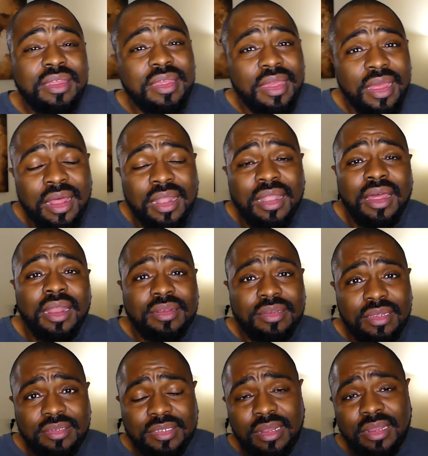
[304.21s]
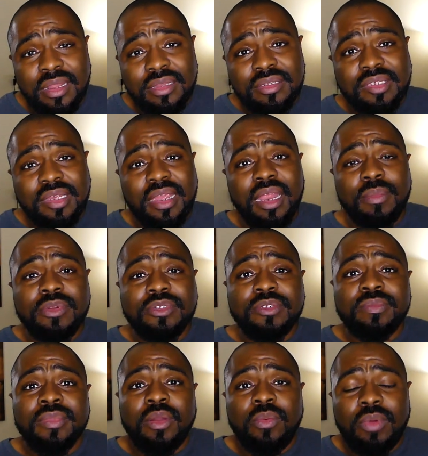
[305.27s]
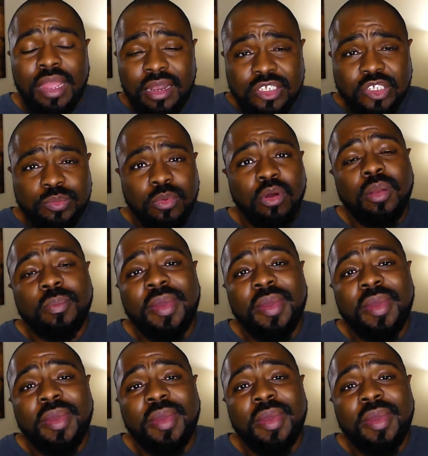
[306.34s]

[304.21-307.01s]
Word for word: get a lot of detail out of these cameras in a smaller